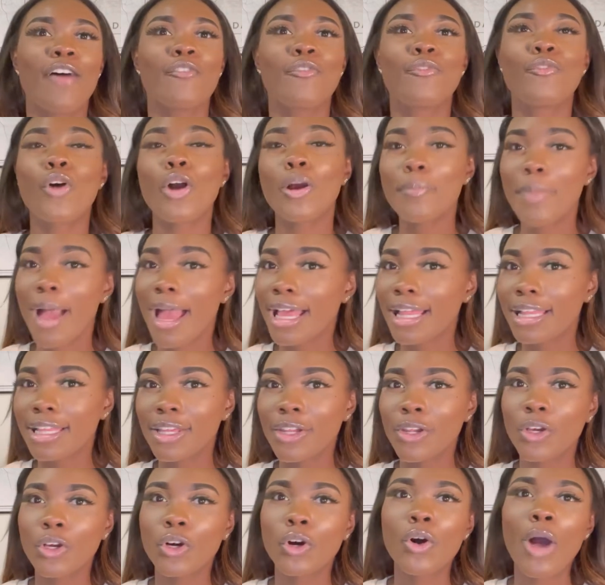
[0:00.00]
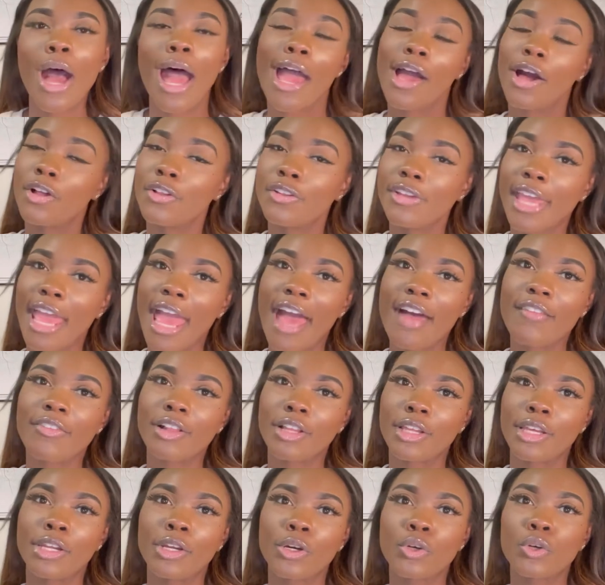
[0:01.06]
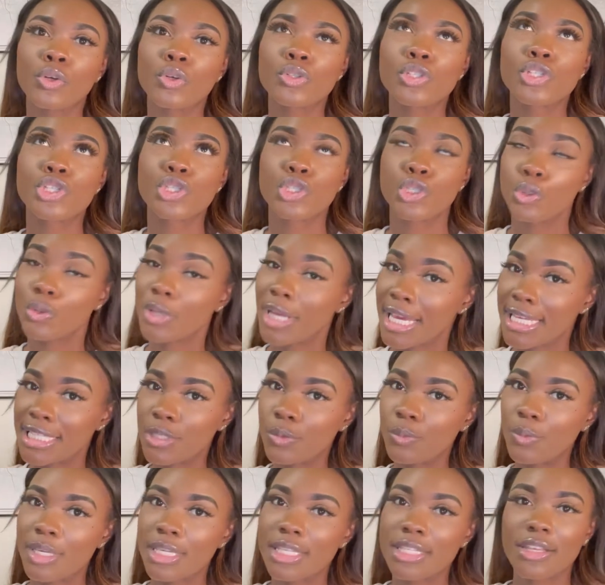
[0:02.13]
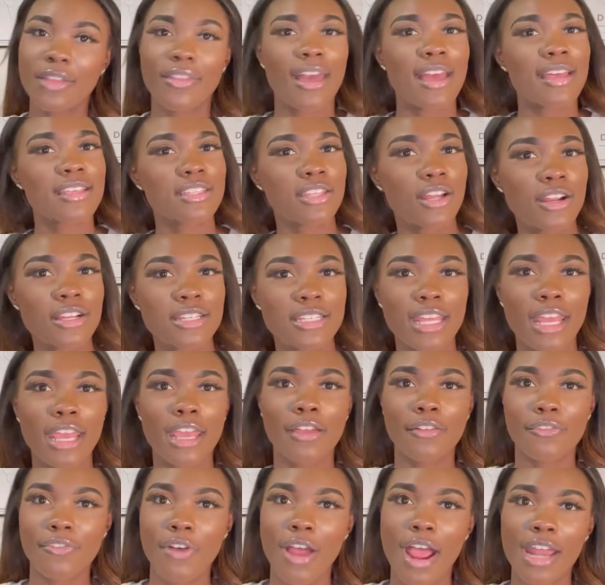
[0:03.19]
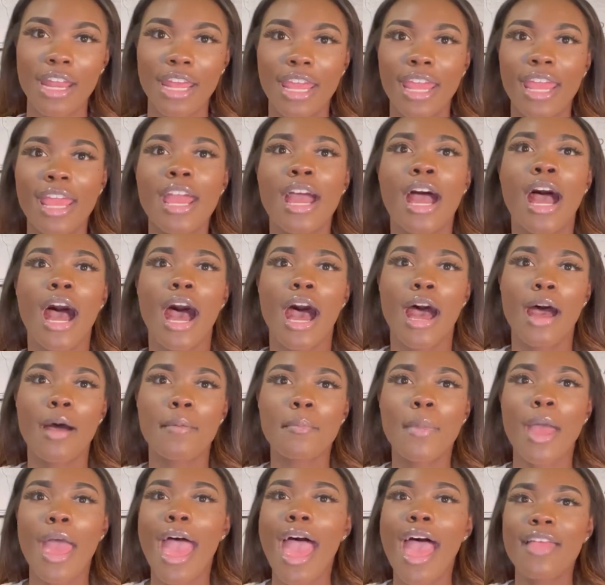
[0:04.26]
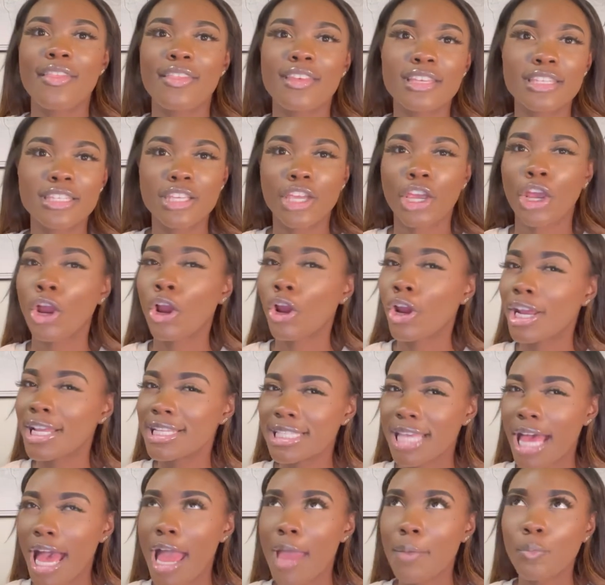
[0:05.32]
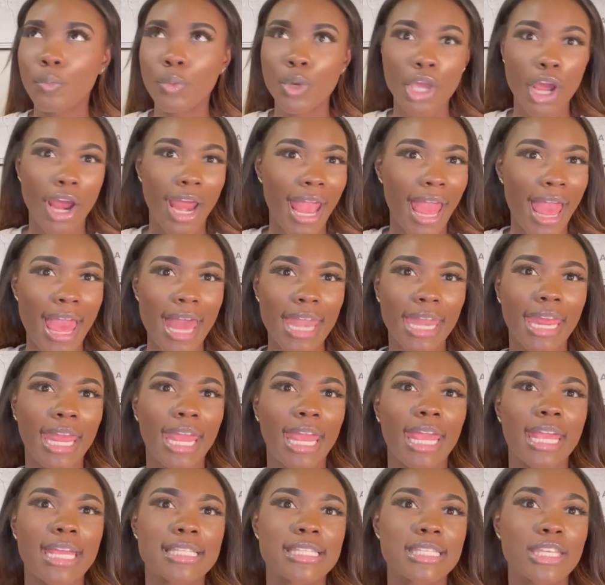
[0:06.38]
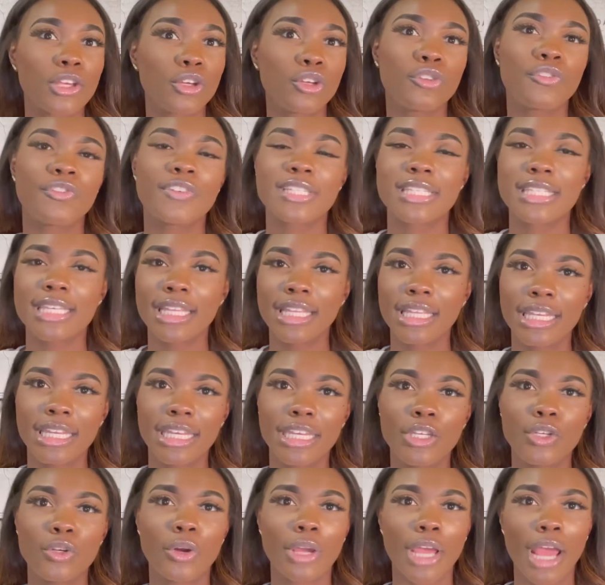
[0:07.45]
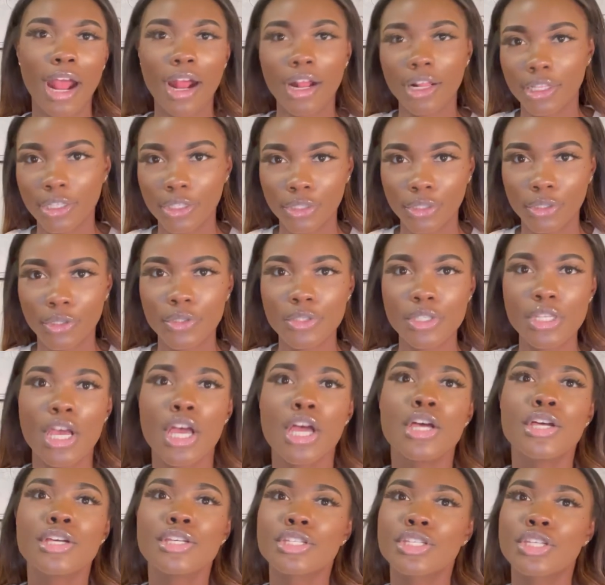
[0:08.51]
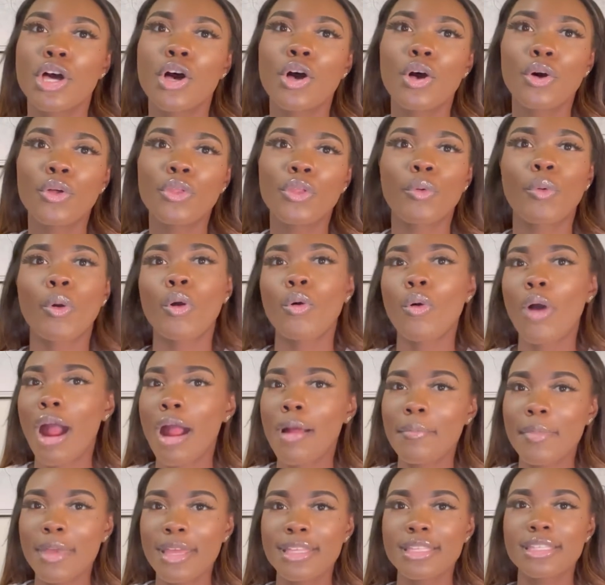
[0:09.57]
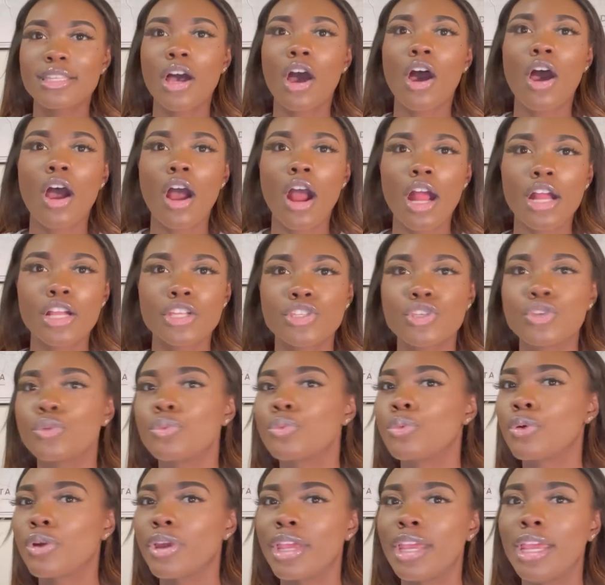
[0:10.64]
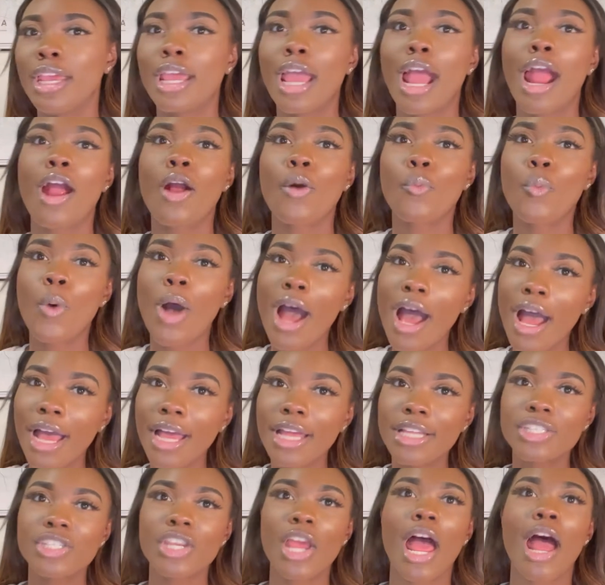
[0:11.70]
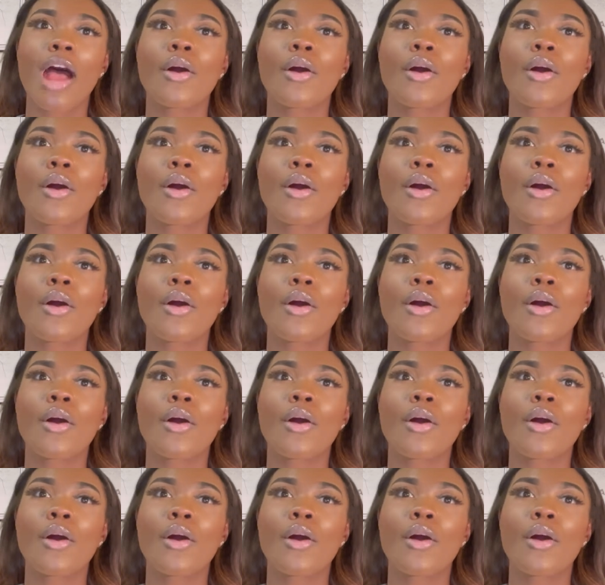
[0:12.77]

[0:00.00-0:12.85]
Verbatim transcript: For my clinical, I only have clinicals 2 days a week, so that's Thursday and Friday. At this current time, we are at a skilled facility doing our clinicals, so the requirements are to bring our watch,